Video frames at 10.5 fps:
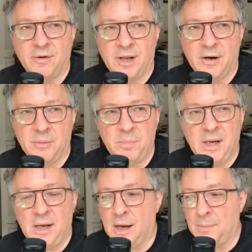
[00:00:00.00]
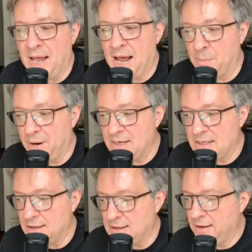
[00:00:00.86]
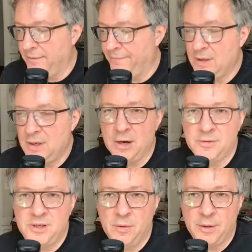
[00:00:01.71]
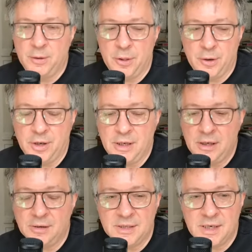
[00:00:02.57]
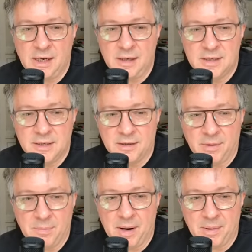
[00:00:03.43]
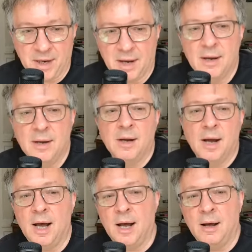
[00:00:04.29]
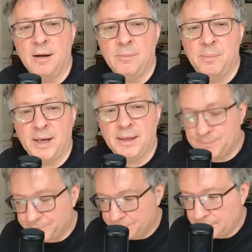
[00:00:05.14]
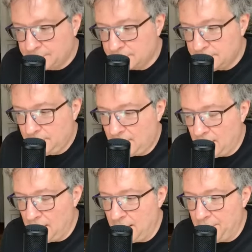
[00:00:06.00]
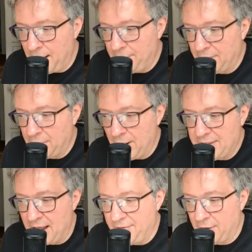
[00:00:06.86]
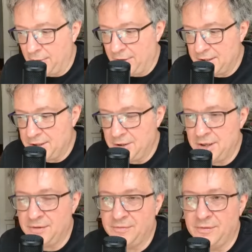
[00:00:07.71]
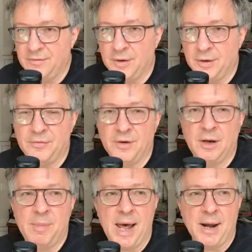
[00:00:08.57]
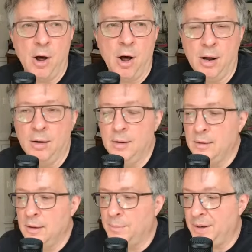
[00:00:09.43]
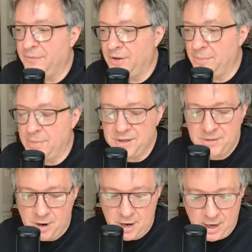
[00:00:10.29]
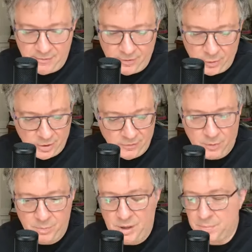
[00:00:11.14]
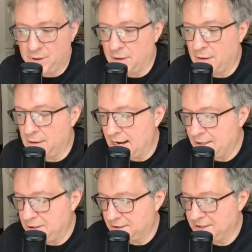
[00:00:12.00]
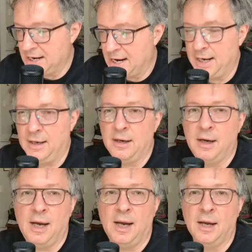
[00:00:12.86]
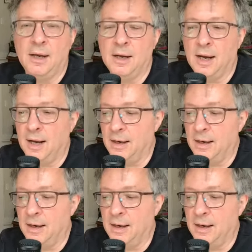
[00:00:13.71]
for there to be a black president, 230 years into the republic. But I regret that vote. I shouldn't have voted for him at all. But for the most part, I voted for people like Jill Stein and